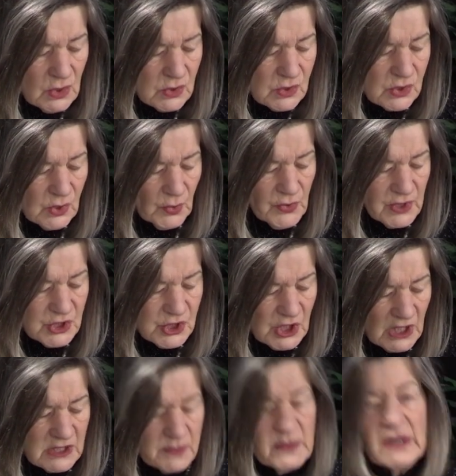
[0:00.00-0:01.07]
So the
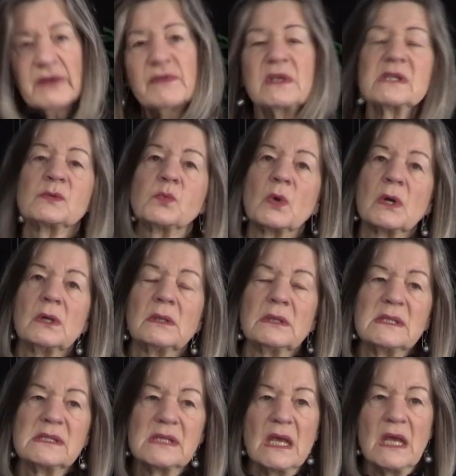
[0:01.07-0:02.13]
judgment of this world
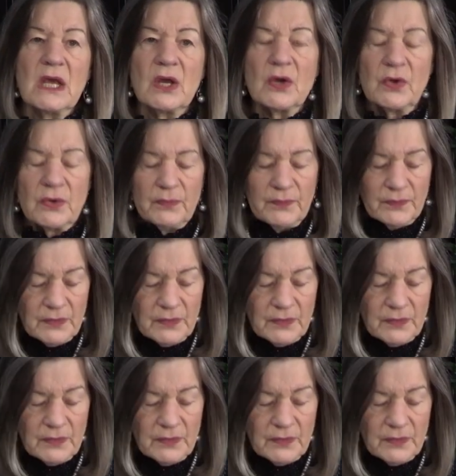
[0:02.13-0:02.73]
is here.